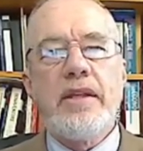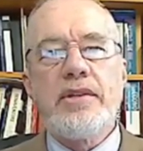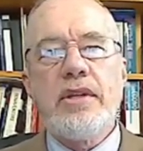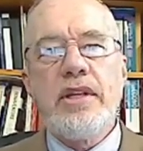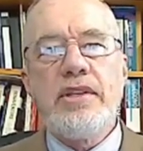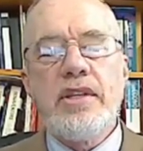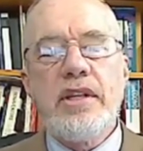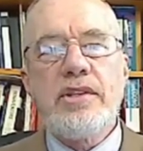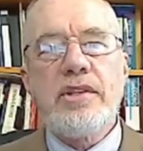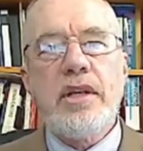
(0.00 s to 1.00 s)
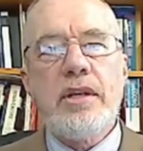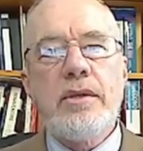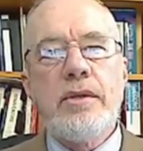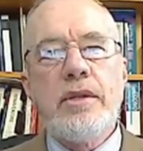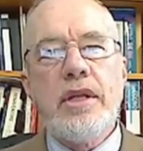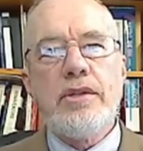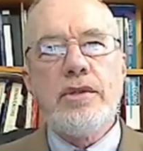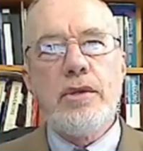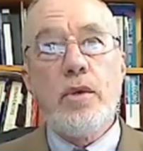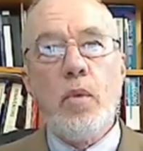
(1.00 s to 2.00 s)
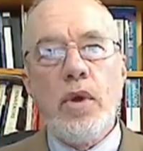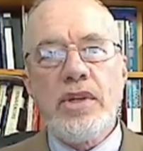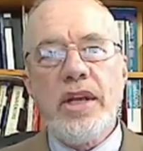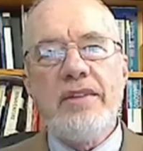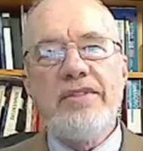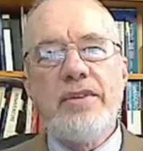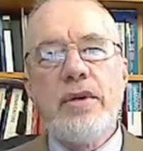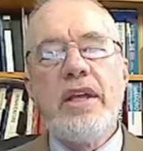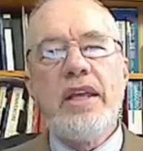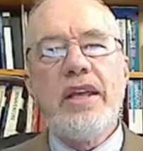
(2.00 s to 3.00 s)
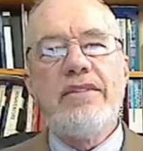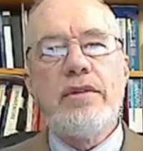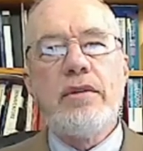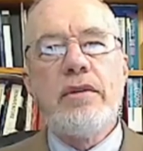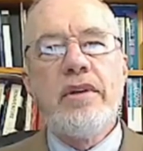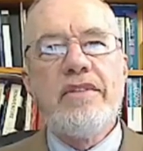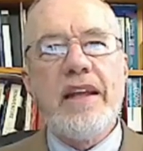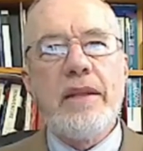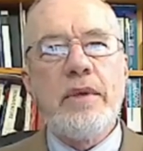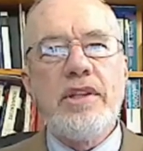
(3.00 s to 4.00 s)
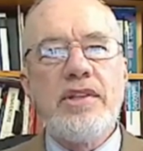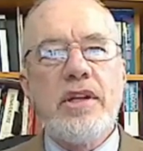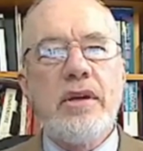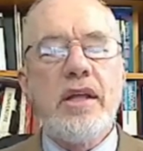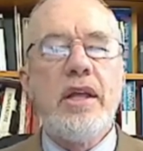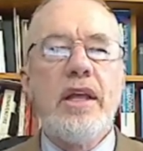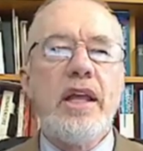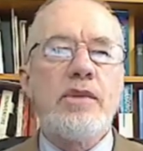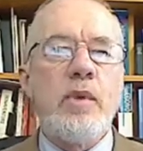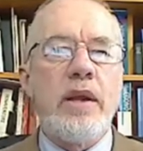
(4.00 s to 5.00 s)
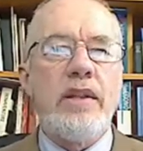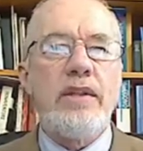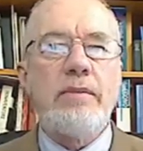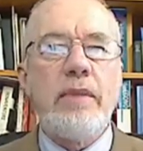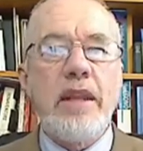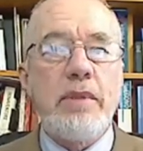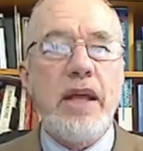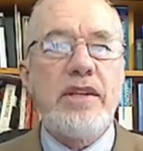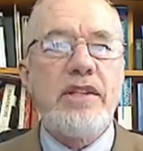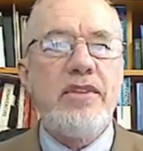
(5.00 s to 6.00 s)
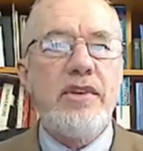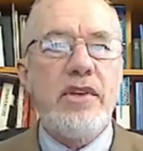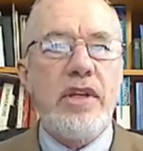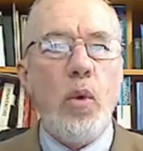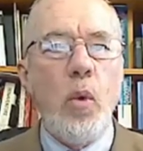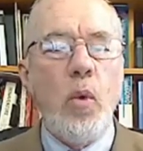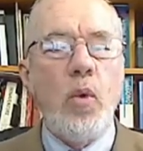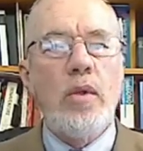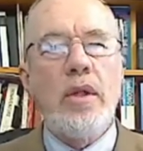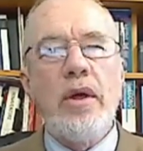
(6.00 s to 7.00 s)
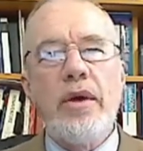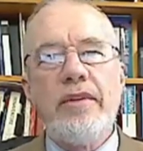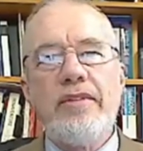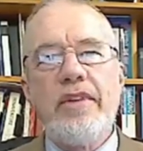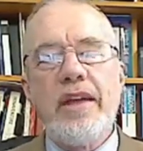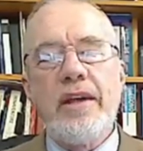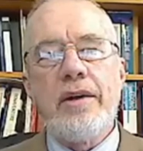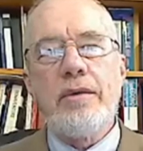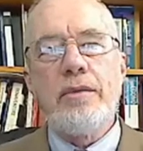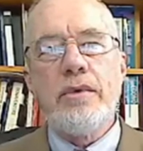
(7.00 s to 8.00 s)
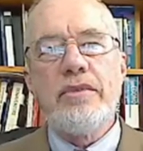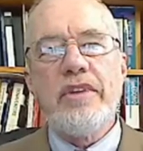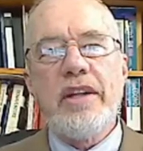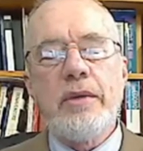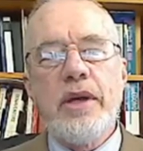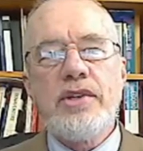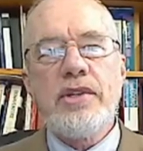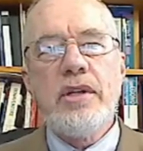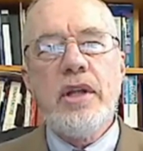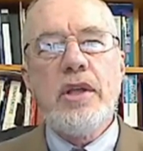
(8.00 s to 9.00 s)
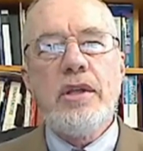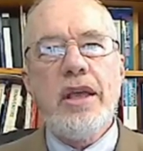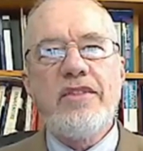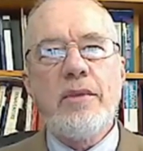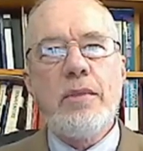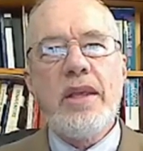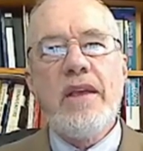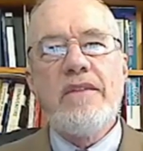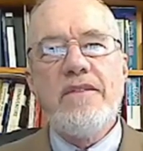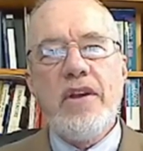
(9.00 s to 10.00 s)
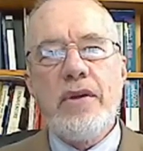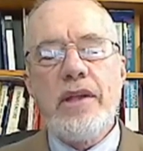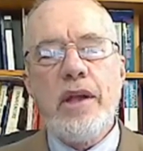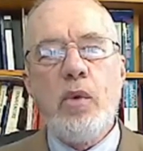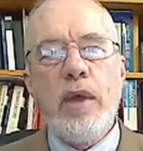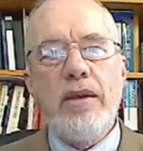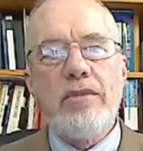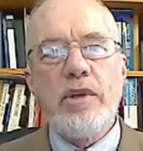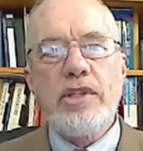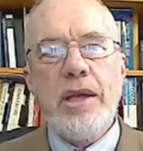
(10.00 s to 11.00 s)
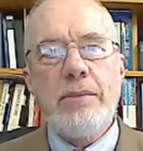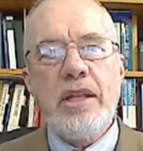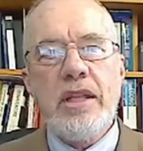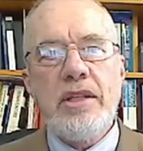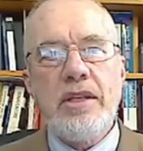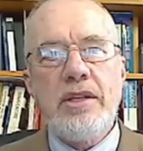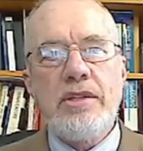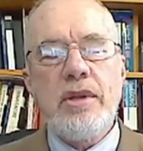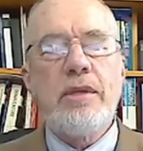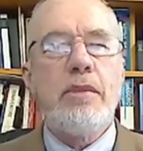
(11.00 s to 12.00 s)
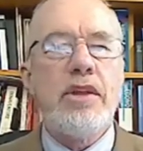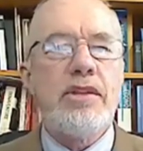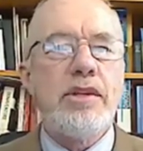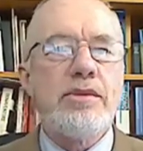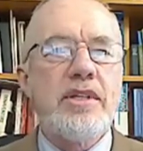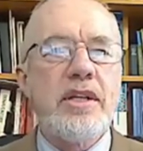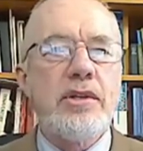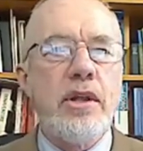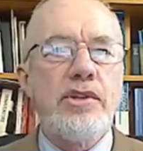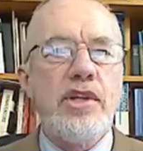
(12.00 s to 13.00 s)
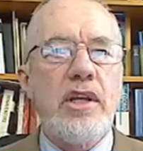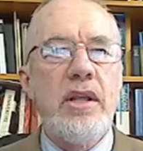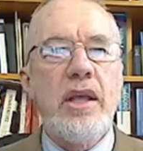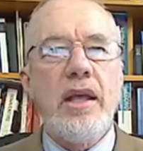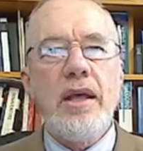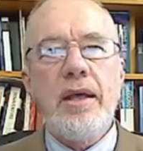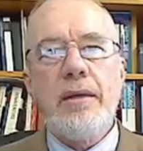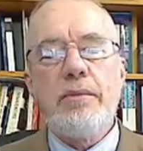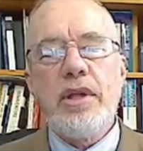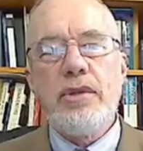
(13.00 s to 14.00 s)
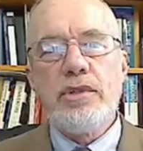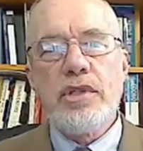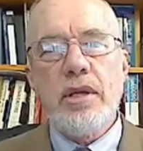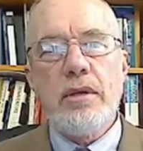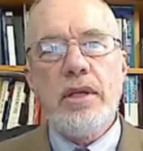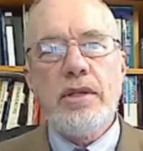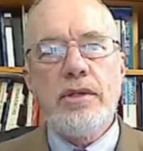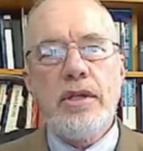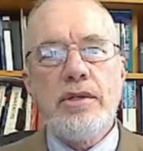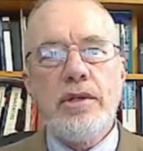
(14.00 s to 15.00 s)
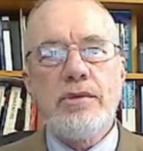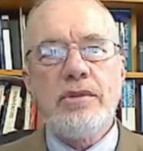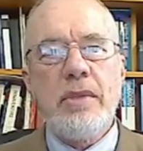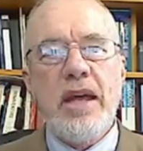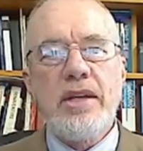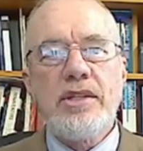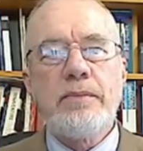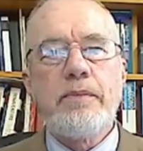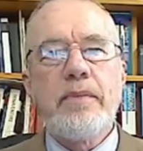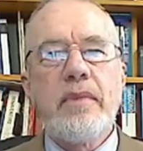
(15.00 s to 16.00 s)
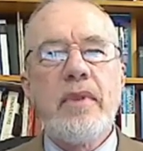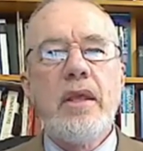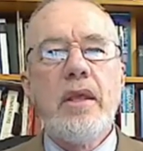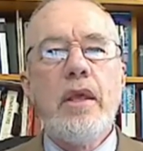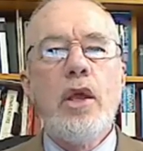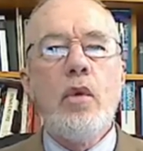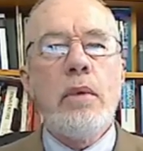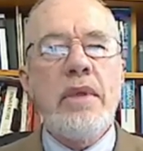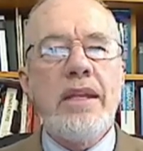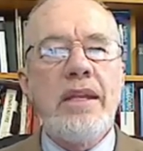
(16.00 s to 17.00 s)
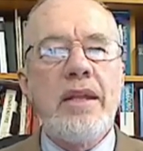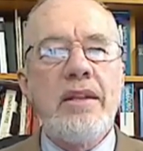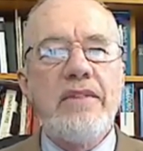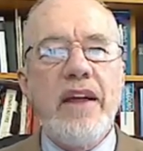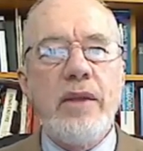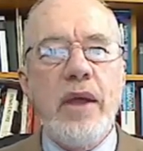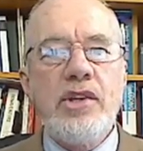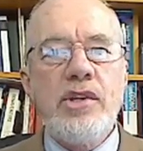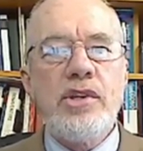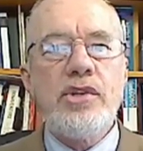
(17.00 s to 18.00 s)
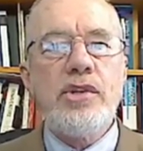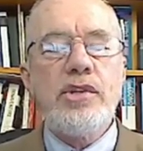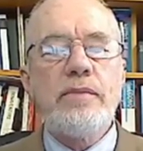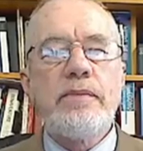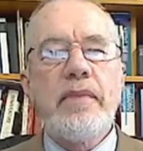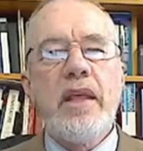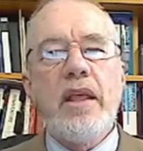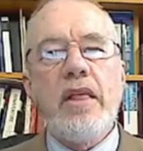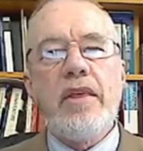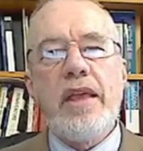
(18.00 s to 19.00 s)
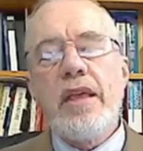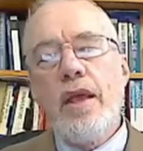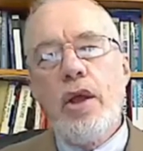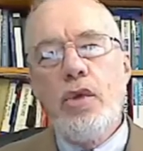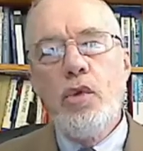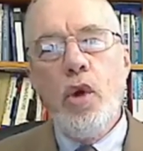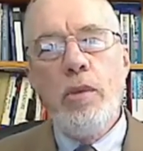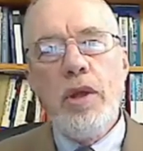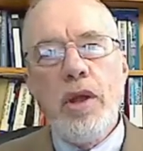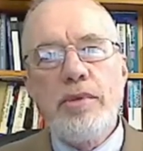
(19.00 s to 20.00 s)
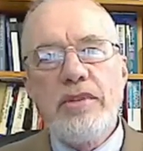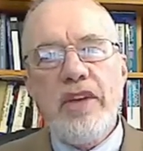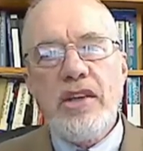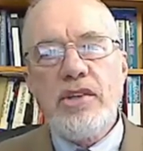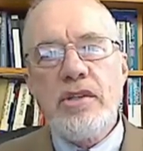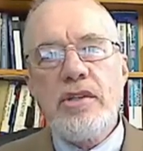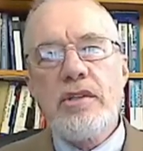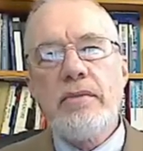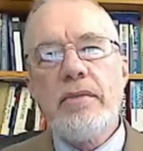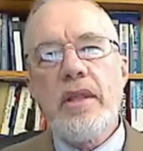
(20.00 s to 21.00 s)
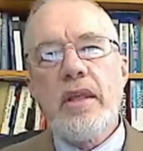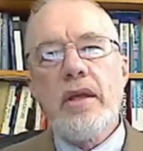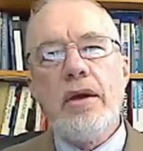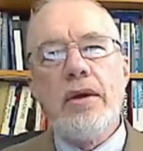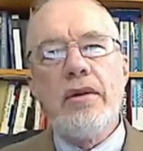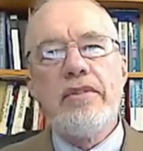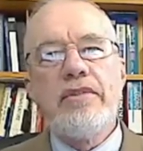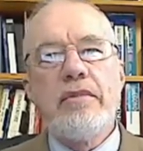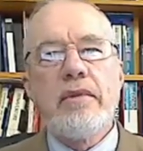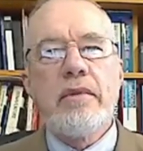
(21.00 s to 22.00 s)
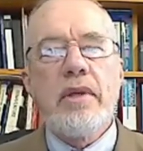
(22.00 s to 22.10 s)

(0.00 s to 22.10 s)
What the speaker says: And so these things you need to watch out for if you're valuing this area. It's one of the many places, virtually all of our rural valuation, you have to be very aware of what's happening in the industry, both in terms of technology, but also in terms of markets. When we get down to the valuation issues, the normal observations of